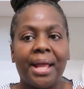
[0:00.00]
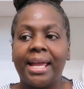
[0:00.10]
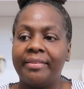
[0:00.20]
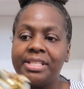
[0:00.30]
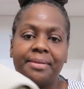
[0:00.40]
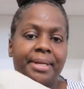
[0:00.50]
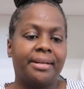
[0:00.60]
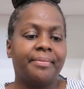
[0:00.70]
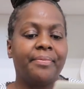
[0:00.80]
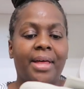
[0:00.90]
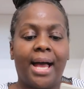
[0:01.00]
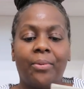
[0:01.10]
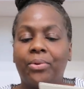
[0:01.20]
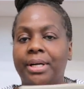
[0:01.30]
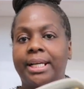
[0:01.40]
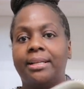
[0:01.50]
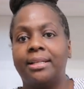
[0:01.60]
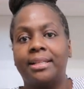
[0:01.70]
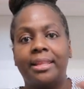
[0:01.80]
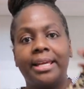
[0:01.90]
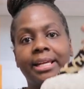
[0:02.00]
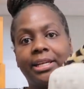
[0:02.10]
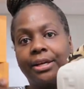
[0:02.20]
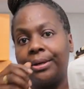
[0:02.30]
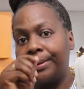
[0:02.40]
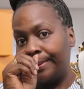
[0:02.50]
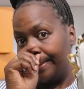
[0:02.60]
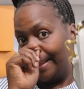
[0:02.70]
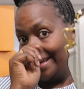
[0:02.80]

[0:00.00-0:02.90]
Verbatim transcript: give it to me. I want it. Thank you.